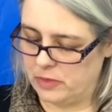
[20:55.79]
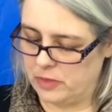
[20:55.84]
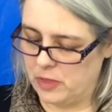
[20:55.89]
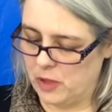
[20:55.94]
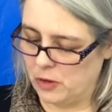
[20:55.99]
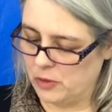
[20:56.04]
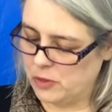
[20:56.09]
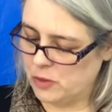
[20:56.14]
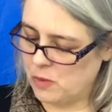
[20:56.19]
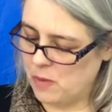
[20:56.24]

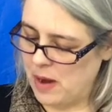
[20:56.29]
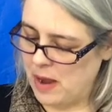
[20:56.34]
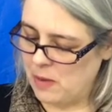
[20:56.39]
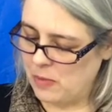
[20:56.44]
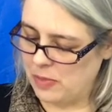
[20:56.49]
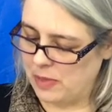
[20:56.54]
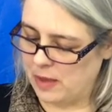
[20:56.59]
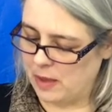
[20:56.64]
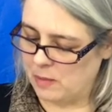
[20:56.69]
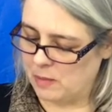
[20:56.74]
those
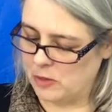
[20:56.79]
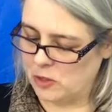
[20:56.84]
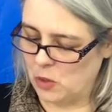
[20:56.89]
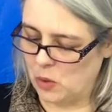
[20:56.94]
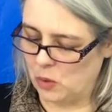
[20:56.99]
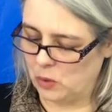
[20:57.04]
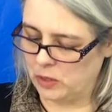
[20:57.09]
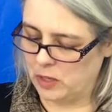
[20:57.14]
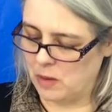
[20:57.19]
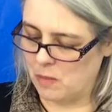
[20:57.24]
around them
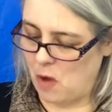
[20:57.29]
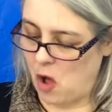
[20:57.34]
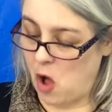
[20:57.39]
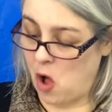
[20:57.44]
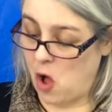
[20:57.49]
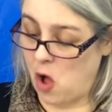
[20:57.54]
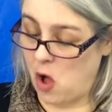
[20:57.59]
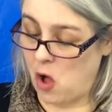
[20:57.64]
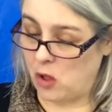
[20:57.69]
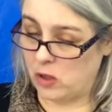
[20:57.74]
told him
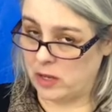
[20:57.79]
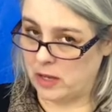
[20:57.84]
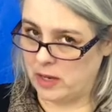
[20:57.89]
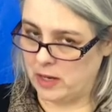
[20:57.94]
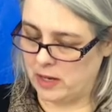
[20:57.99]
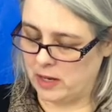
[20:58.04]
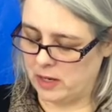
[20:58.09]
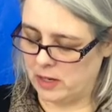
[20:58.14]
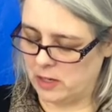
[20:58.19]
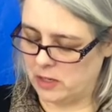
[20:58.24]
all
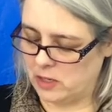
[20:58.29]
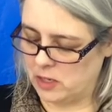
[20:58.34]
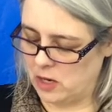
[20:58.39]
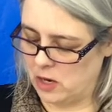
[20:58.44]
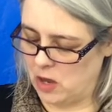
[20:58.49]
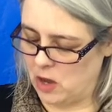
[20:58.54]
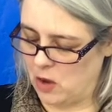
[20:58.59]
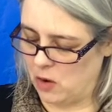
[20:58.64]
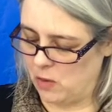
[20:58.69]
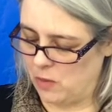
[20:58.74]
he needed to
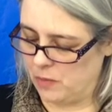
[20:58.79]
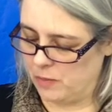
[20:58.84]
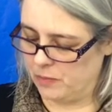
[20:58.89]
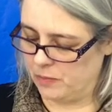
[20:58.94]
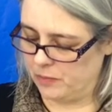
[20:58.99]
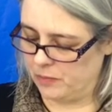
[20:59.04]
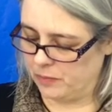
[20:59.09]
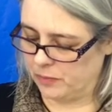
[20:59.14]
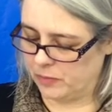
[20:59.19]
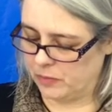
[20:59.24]
know.
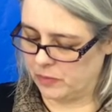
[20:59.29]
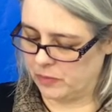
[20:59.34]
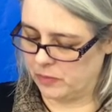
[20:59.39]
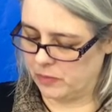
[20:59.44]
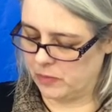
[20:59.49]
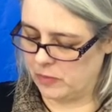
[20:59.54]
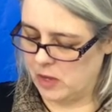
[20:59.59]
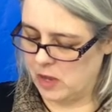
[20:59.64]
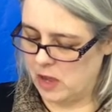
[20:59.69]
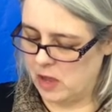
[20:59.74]

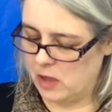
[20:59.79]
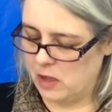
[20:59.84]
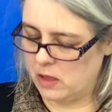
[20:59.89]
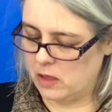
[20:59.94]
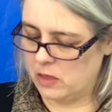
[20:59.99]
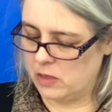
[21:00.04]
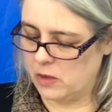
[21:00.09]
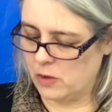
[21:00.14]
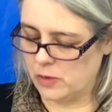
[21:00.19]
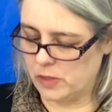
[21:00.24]

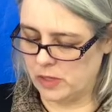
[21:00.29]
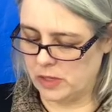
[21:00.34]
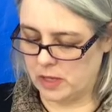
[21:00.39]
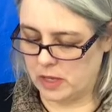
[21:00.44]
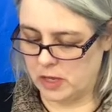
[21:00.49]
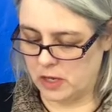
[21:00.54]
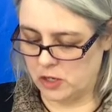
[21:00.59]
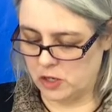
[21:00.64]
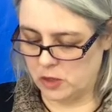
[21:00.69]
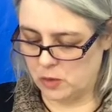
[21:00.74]
Those in the
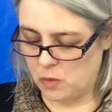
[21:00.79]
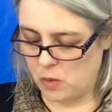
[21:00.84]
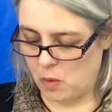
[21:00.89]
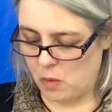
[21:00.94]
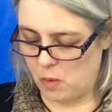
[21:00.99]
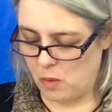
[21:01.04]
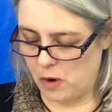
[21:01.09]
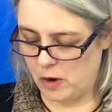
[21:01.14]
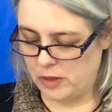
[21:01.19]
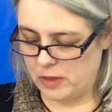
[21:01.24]
kitchen
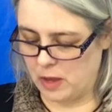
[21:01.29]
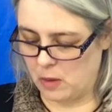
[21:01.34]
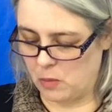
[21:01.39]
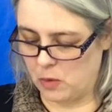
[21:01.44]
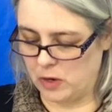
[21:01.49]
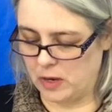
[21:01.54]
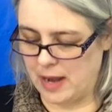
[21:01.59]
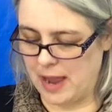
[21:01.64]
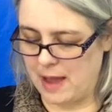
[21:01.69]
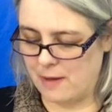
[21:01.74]
were worried they
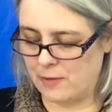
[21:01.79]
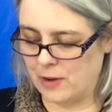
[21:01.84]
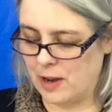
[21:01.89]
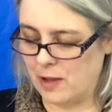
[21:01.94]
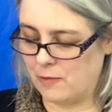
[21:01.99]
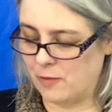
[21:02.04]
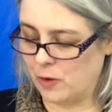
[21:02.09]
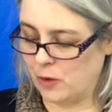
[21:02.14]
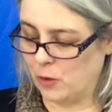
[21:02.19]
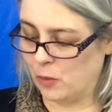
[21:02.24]
wouldn't have
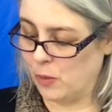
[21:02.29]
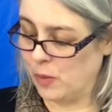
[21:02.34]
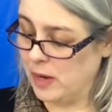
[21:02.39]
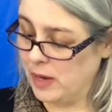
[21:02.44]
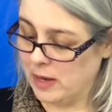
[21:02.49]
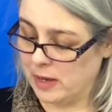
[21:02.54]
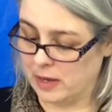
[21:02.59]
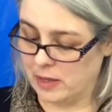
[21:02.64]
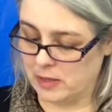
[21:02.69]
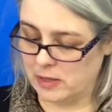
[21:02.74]
enough
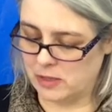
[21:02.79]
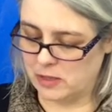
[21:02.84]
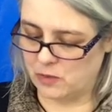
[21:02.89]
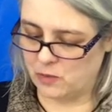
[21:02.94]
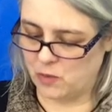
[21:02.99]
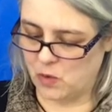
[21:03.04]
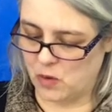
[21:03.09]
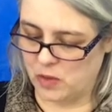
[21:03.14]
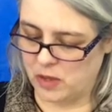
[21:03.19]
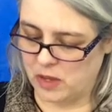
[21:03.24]
ingredients
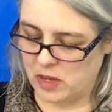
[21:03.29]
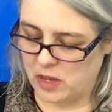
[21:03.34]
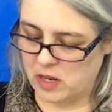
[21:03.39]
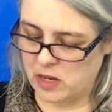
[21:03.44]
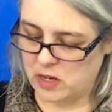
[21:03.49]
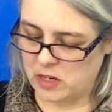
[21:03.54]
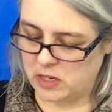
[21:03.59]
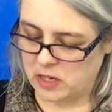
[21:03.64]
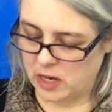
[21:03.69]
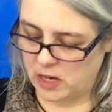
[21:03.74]
for the
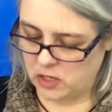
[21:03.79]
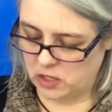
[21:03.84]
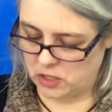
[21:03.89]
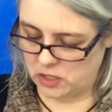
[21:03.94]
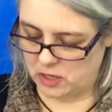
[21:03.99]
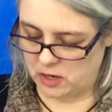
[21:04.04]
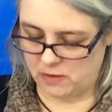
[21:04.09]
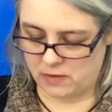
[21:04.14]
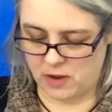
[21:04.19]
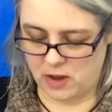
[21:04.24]

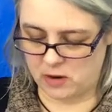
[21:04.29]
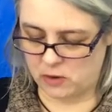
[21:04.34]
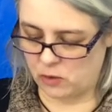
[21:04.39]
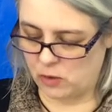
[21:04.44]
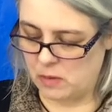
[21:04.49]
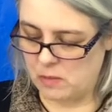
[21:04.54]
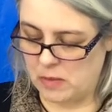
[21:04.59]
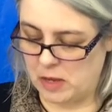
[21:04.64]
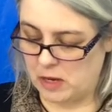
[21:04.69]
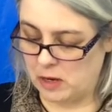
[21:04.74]
inundation of
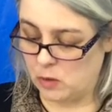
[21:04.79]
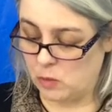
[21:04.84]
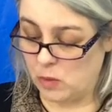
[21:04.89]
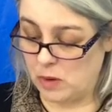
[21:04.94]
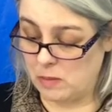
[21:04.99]
hungry men and